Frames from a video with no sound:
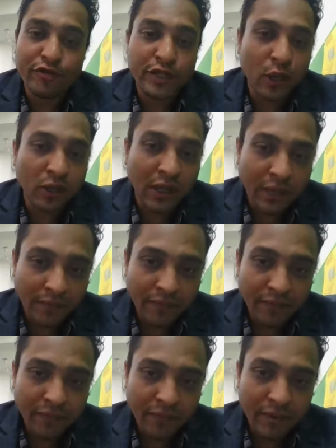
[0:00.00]
Zerodha,
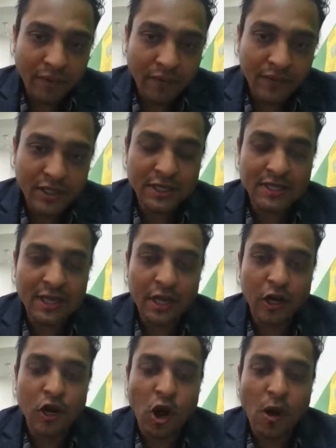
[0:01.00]
which is
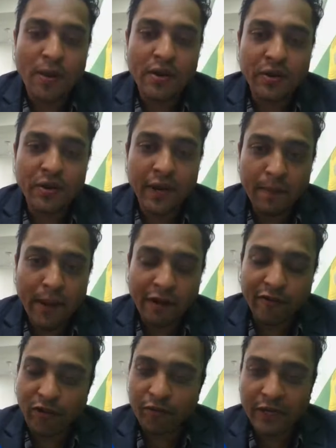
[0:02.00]
a common trading
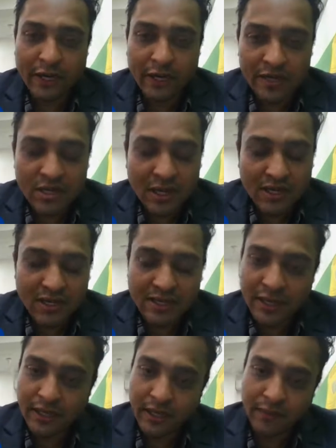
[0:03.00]
platform that doesn't charge us
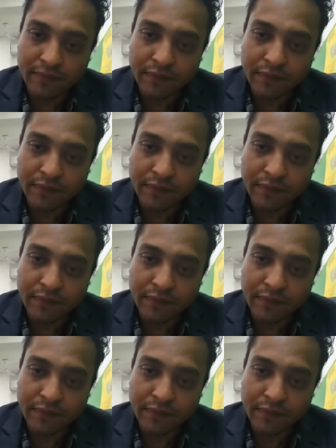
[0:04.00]
anything.